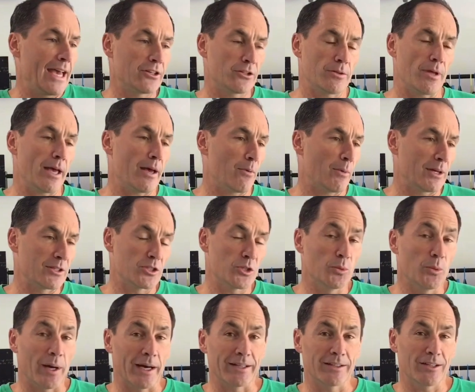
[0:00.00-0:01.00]

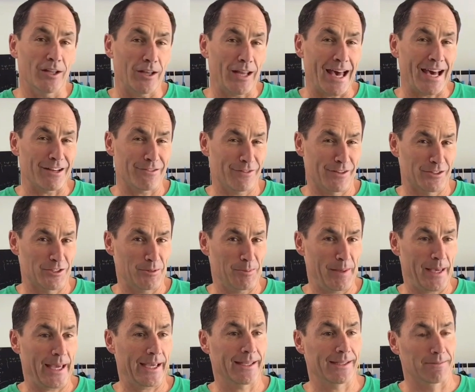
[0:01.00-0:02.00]
one-to-one on how to fix your
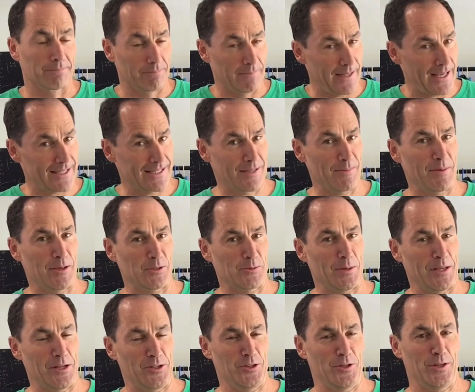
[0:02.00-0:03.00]
back. That's the best way
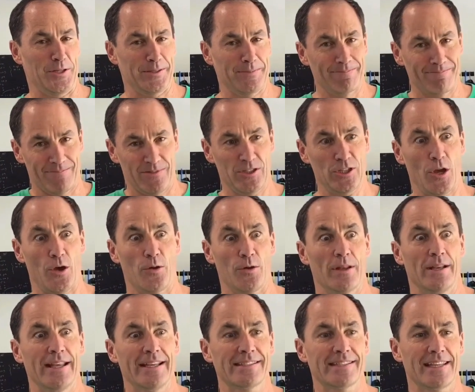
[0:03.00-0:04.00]
to do it. So
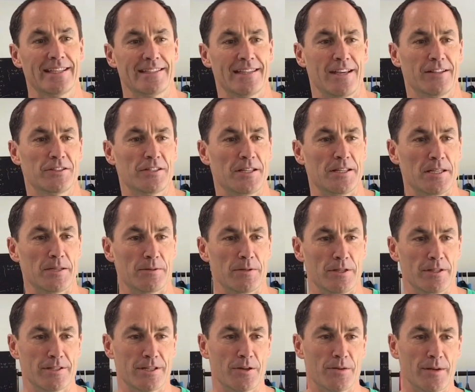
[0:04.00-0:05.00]
let's get down to
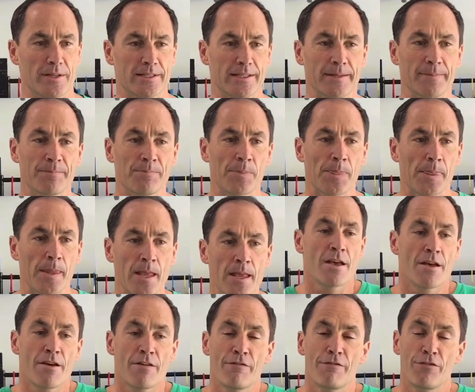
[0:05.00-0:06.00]
nitty-gritty.
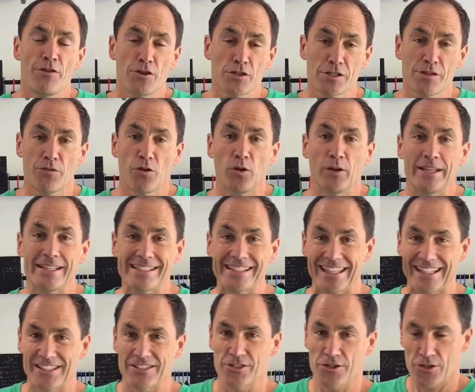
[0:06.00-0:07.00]
First of all, let's get
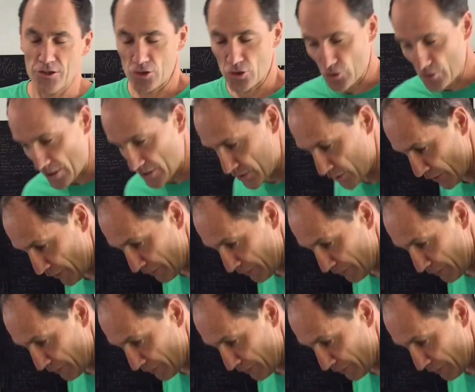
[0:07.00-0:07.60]
into the stretch of